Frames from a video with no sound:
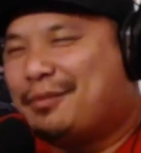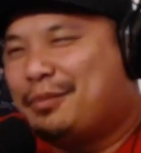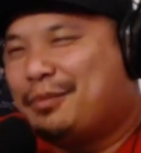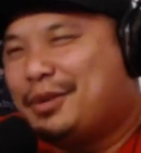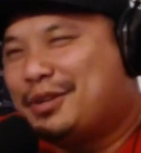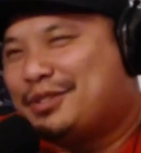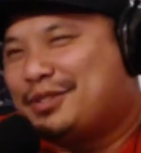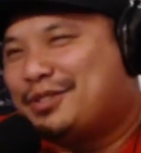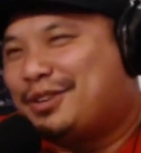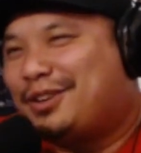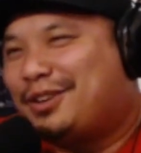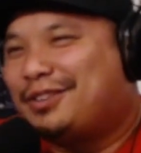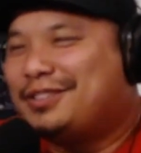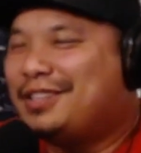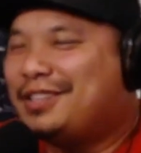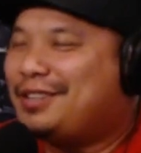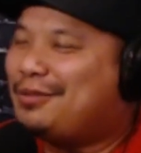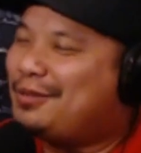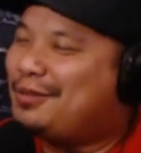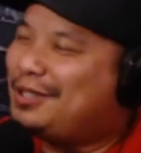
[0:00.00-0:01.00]
Pearsall
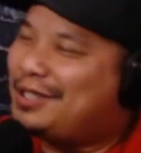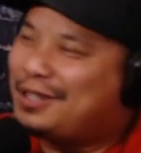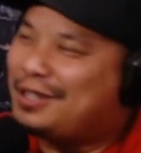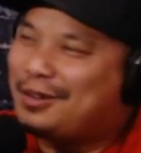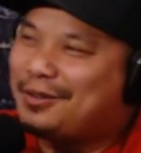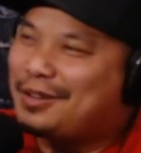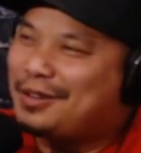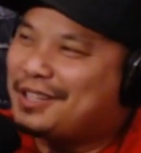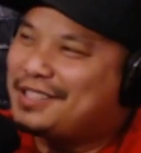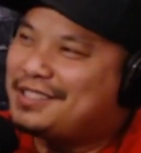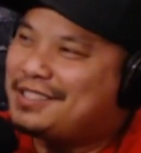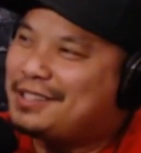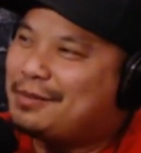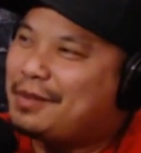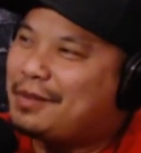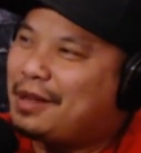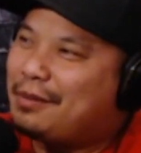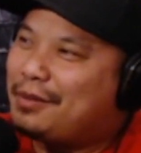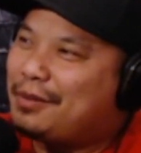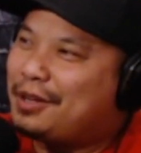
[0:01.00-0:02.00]
didn't really go against him
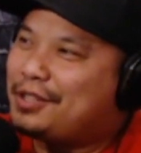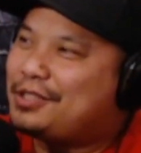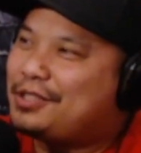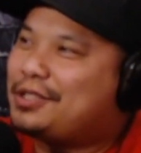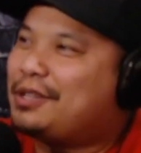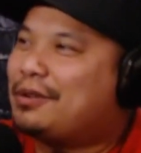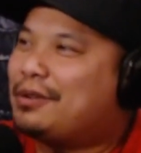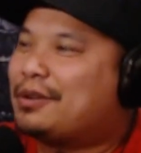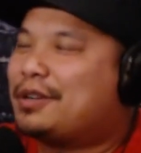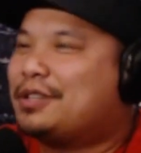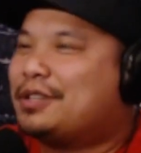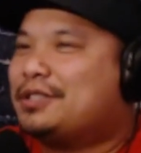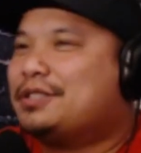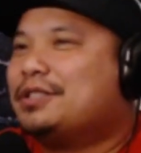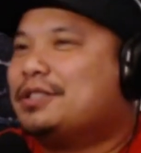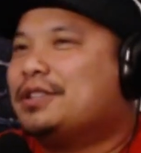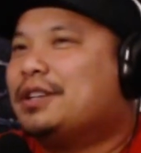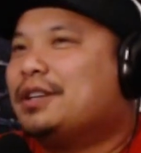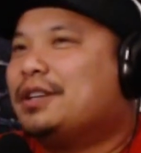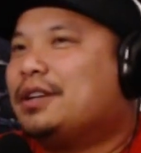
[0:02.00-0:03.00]
that much there, because
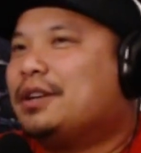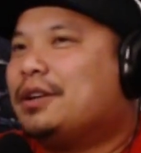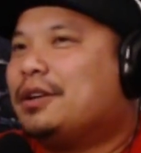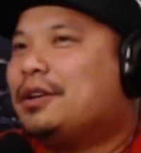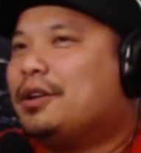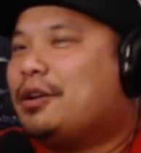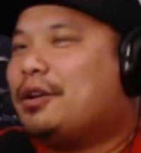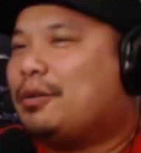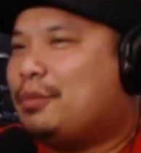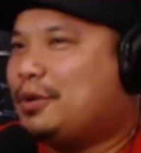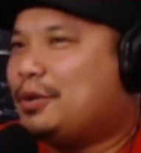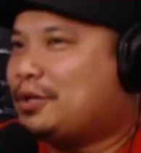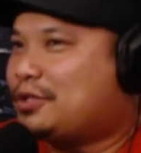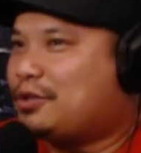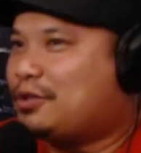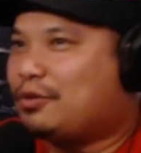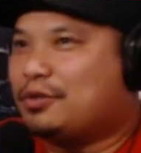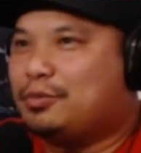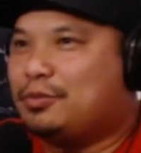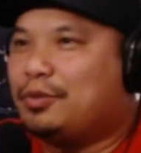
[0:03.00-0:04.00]

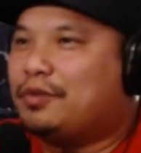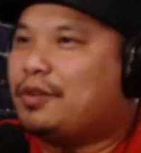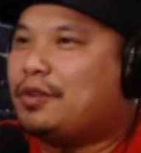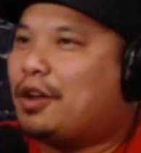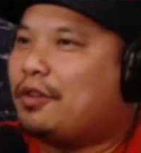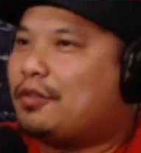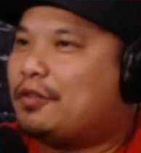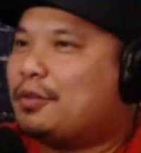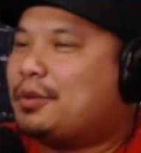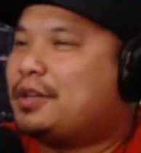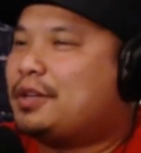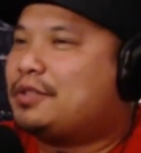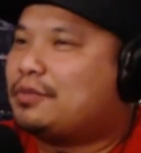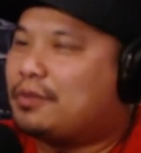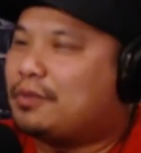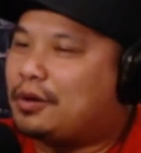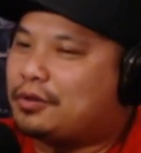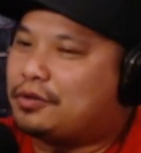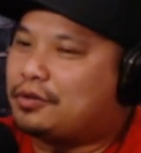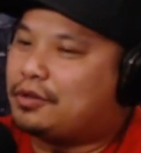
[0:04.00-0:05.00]
Pearsall was moved all over the place.
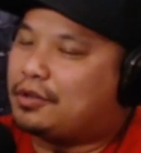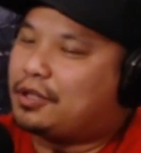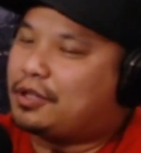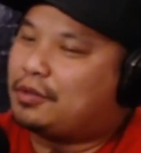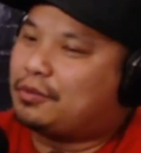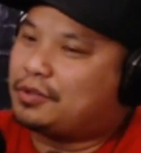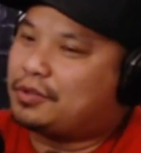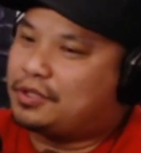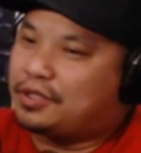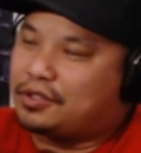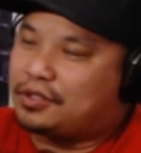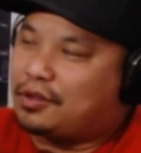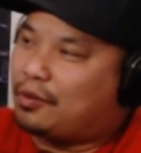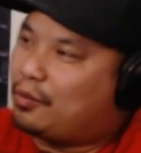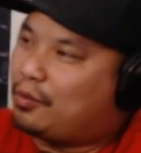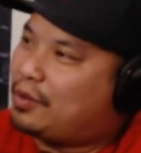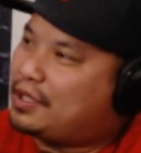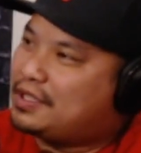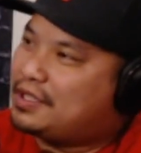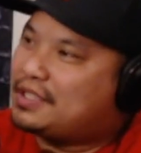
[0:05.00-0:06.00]
Ronald Green was just
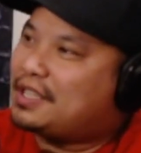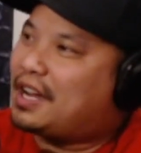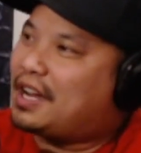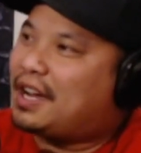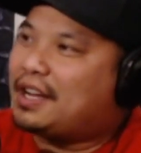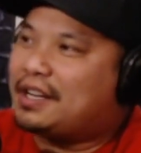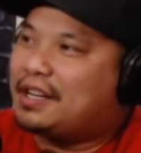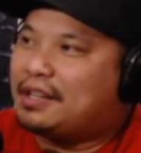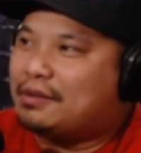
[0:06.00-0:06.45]
on one side.